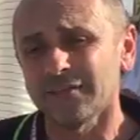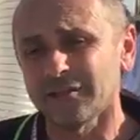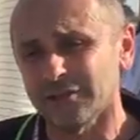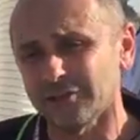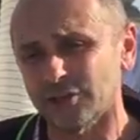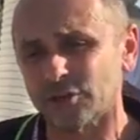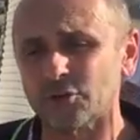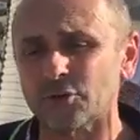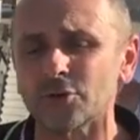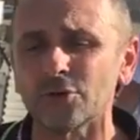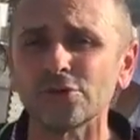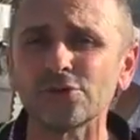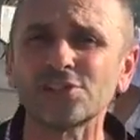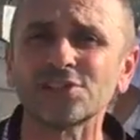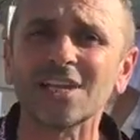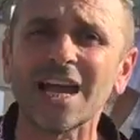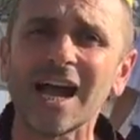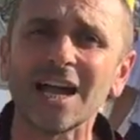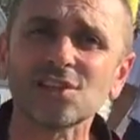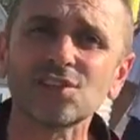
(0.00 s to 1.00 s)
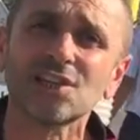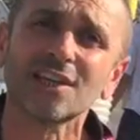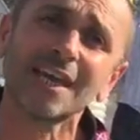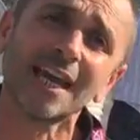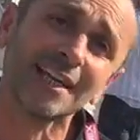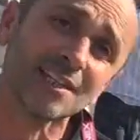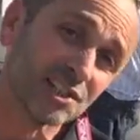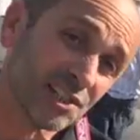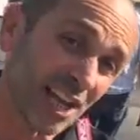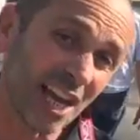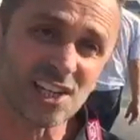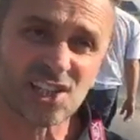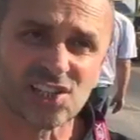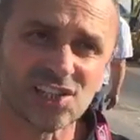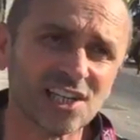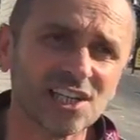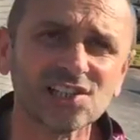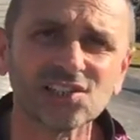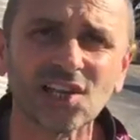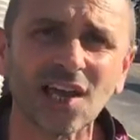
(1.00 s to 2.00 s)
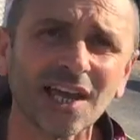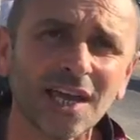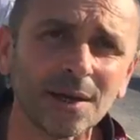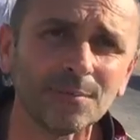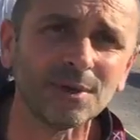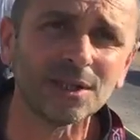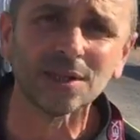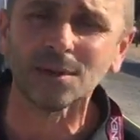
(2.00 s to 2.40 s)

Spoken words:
And then the crew starts again, say 6 a.m.